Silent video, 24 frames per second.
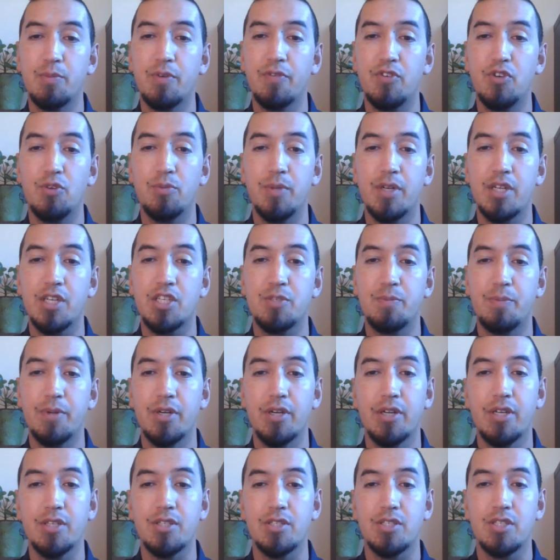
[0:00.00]
of human
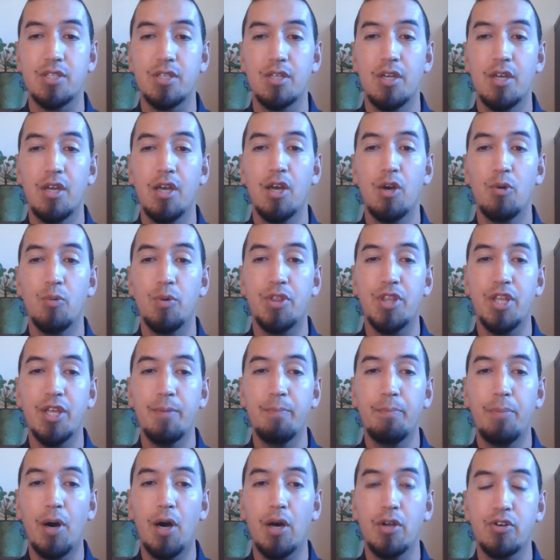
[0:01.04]
experience with the
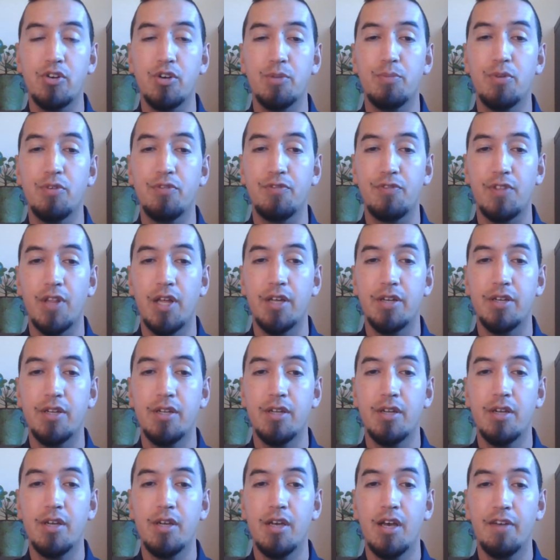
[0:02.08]
imponderable flood
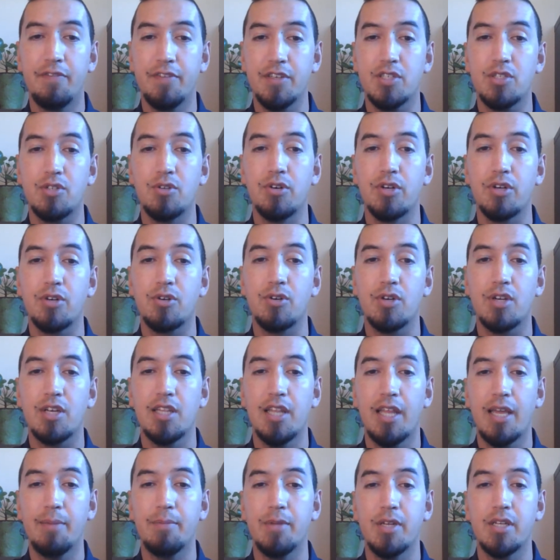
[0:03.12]
of historical
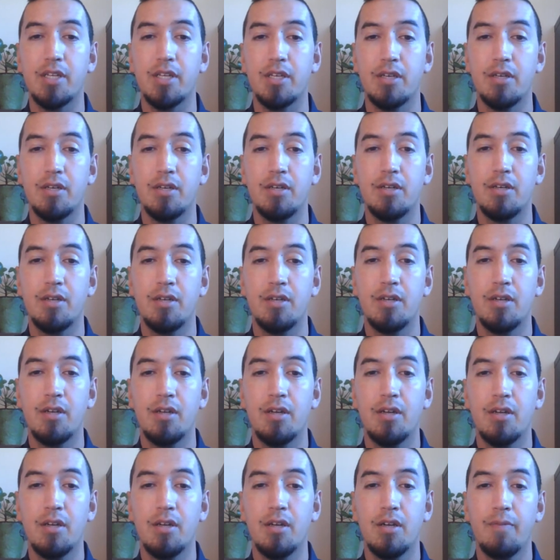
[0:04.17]
calamity.
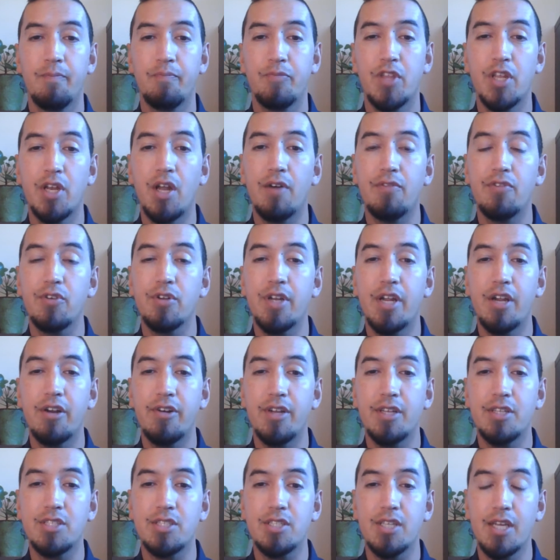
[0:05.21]
The novel
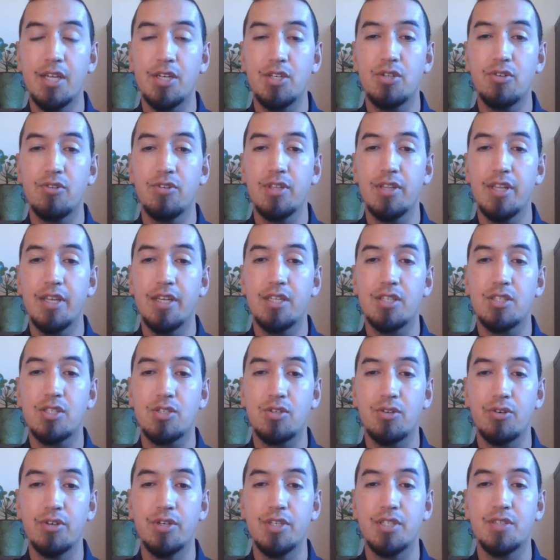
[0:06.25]
narrates the interrelated
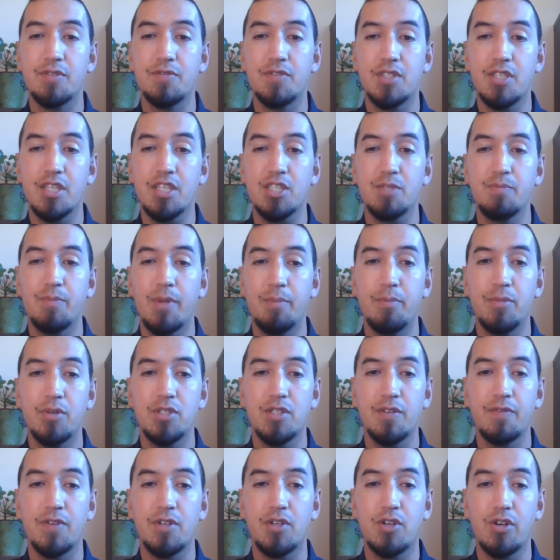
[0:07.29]
stories of 6 members
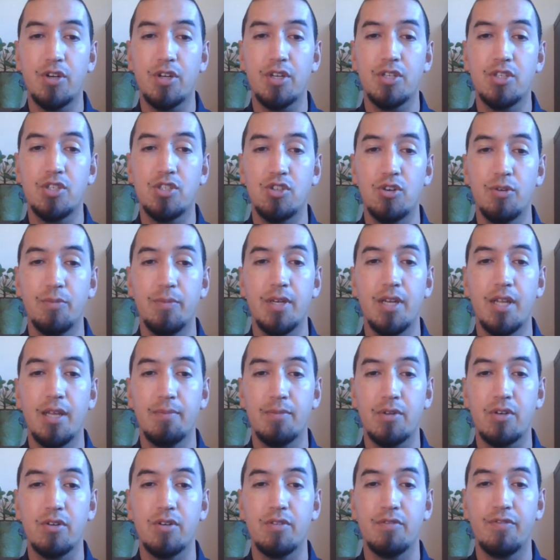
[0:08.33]
of a Turkish-German
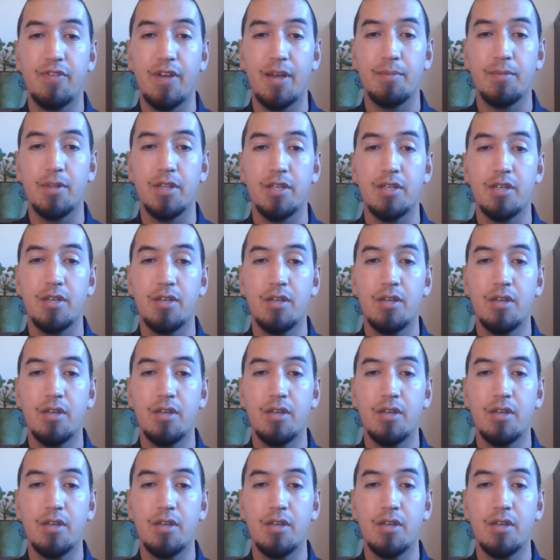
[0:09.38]
immigrant family,